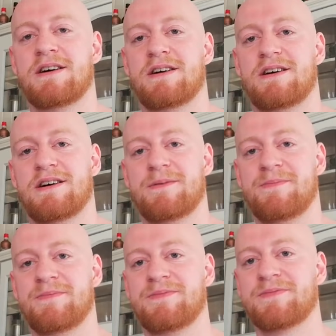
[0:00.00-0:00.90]

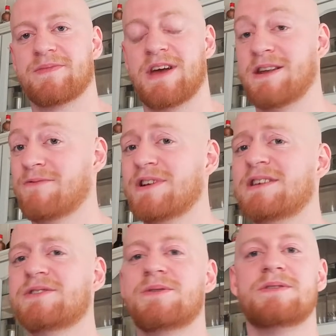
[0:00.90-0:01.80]
And I'm really
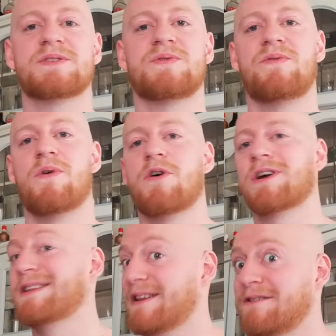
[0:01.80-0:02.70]
doing this for
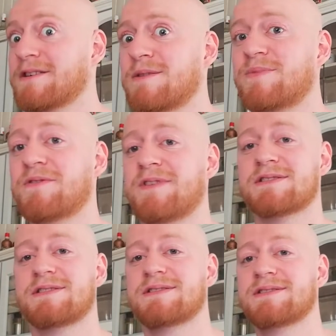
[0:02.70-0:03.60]
clerical
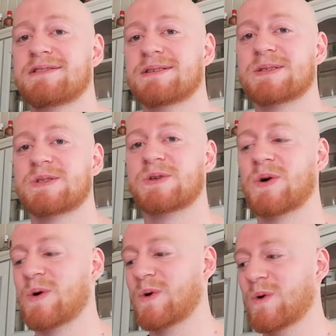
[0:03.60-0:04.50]
professions,
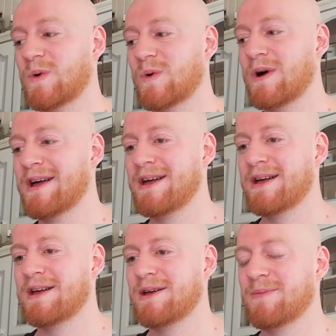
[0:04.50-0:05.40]
so
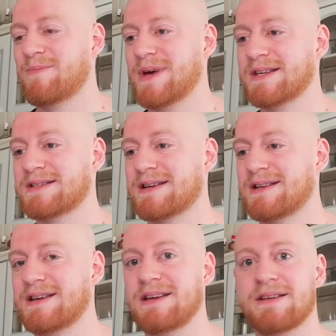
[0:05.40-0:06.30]

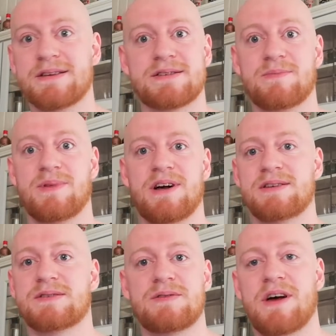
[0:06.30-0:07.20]
basically this
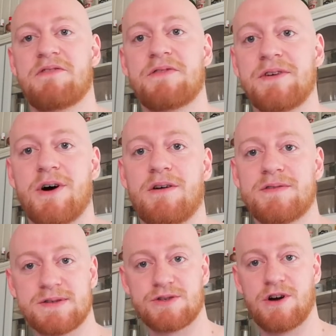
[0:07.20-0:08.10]
applies to every
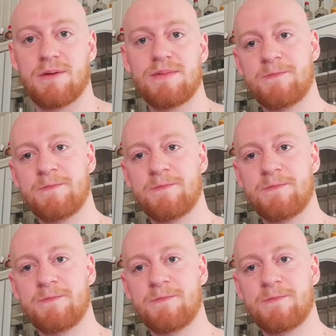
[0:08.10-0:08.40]
office job.